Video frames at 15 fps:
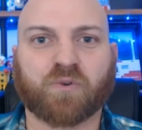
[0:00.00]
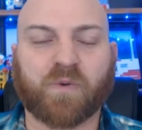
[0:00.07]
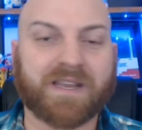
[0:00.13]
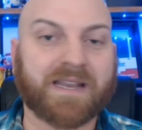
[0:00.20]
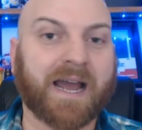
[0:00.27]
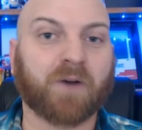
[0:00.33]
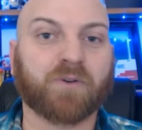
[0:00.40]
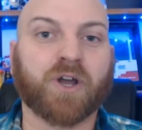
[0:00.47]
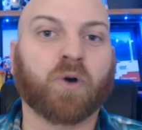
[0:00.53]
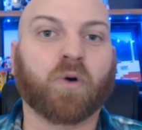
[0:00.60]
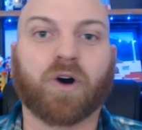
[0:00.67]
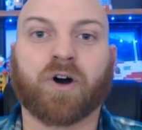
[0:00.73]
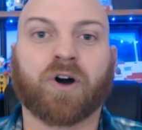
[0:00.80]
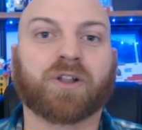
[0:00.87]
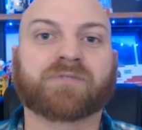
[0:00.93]
We now know
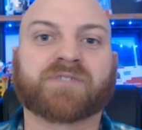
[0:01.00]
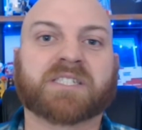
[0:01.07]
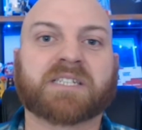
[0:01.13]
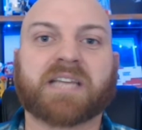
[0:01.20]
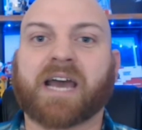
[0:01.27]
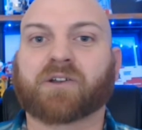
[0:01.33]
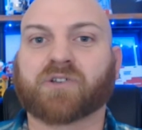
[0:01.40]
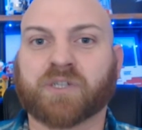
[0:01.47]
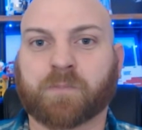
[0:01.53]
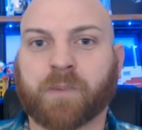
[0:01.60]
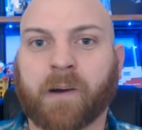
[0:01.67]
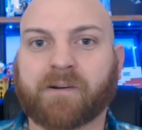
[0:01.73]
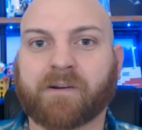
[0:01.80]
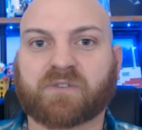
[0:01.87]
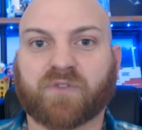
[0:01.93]
all of Seattle's
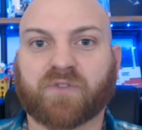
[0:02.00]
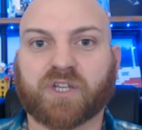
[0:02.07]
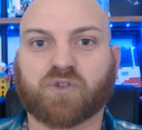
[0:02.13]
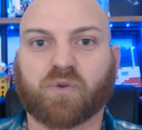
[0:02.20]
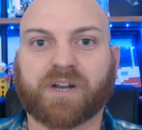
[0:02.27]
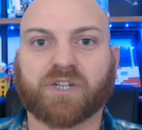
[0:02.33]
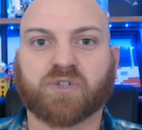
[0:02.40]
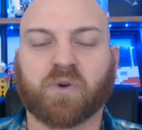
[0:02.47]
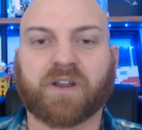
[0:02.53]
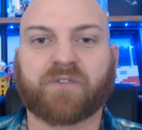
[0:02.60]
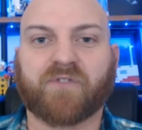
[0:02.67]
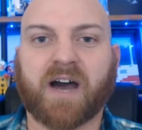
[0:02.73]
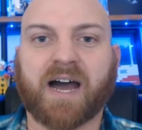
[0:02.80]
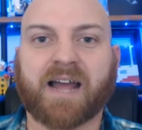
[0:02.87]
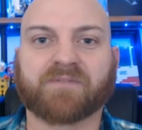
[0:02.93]
opponents for the
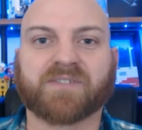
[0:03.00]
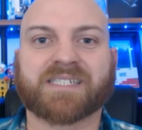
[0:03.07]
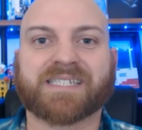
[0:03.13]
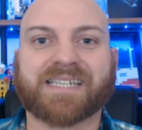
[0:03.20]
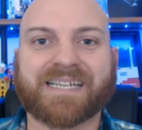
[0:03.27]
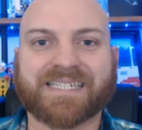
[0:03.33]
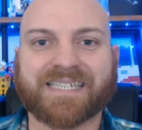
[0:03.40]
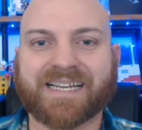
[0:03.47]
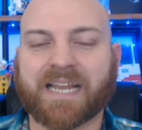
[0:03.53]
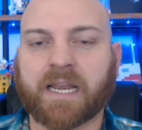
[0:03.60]
2025 season,